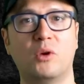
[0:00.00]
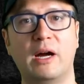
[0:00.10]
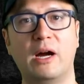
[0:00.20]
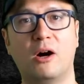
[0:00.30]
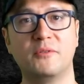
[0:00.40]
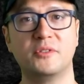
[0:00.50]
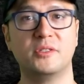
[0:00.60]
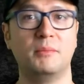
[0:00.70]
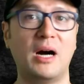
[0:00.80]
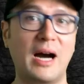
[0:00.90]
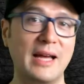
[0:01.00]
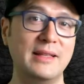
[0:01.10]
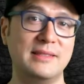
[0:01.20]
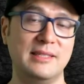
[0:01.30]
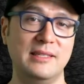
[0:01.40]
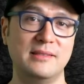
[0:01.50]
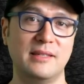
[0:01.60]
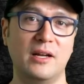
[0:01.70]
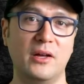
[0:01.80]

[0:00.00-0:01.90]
where I offer some behind the scenes and